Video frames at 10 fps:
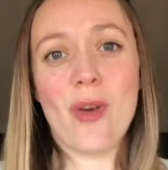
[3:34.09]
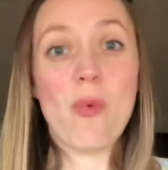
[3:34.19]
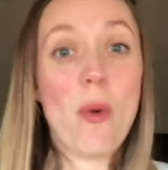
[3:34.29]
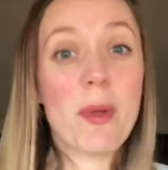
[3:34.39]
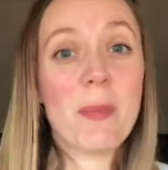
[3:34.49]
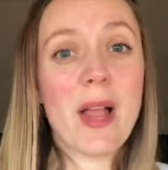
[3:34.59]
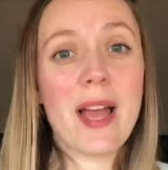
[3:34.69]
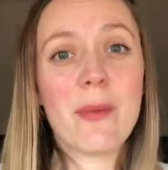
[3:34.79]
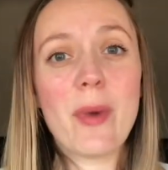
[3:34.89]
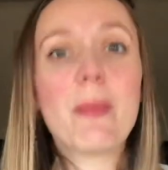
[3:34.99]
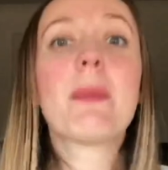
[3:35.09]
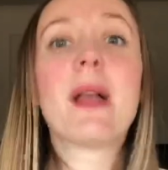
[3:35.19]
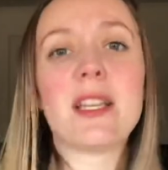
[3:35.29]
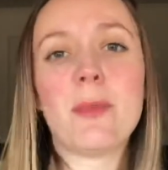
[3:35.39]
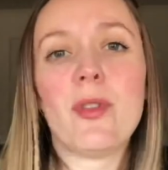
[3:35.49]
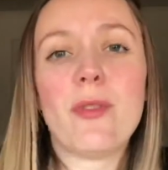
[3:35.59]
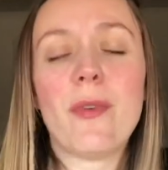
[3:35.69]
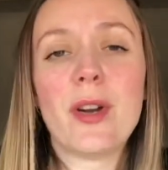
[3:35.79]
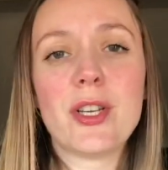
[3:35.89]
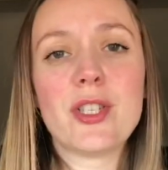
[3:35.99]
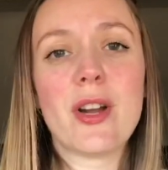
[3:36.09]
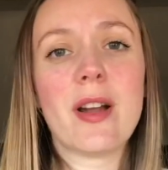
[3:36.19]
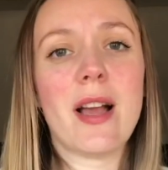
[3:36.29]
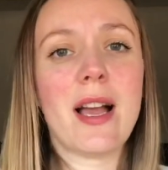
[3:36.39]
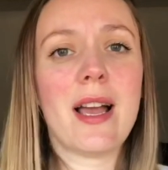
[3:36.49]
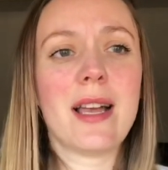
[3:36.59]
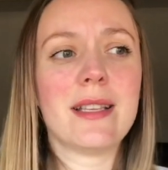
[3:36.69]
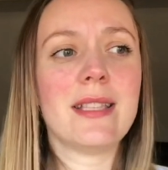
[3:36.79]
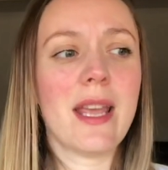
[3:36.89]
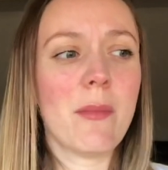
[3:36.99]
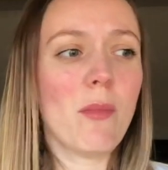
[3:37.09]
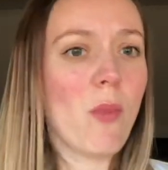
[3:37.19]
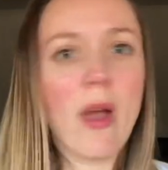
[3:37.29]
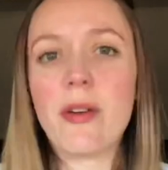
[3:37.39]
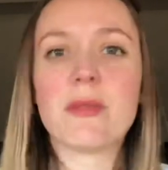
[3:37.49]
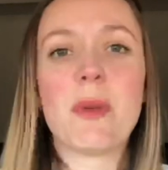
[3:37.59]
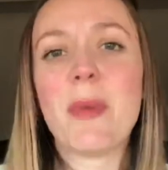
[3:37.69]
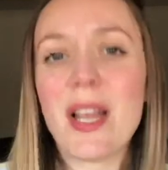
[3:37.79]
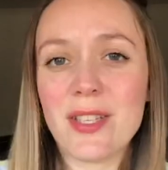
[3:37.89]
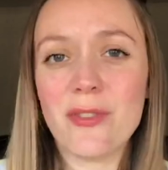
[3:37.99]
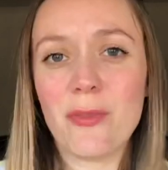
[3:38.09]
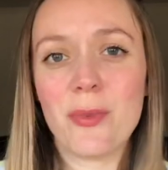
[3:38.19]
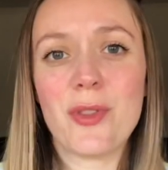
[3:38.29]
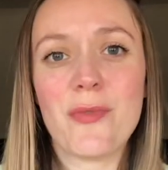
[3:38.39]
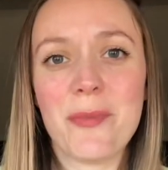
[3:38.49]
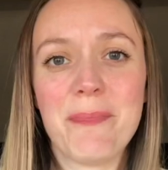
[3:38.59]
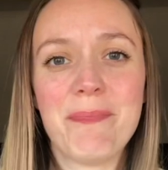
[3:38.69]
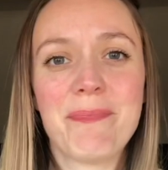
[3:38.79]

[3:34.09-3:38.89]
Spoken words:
where we plan to put the furniture and what else we plan to do with the room.